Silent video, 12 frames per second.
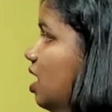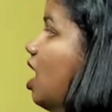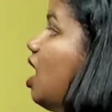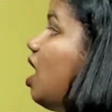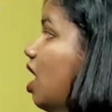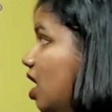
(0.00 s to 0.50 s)

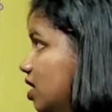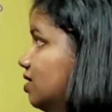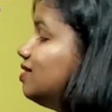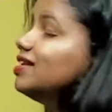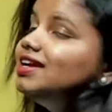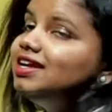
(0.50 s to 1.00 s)
are
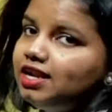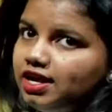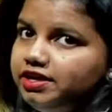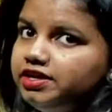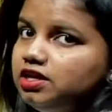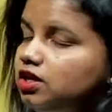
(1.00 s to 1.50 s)

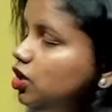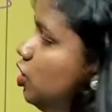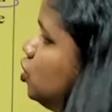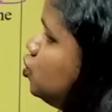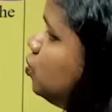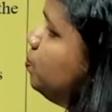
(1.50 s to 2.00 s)
green-eyed.
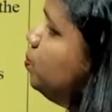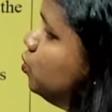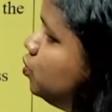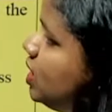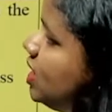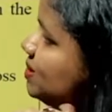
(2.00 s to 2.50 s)
So
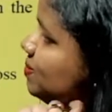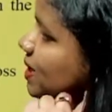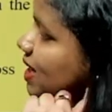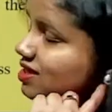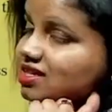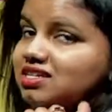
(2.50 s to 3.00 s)
Pooja's
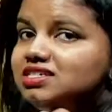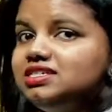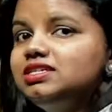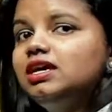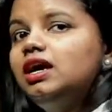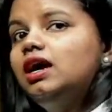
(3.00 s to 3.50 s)
brothers'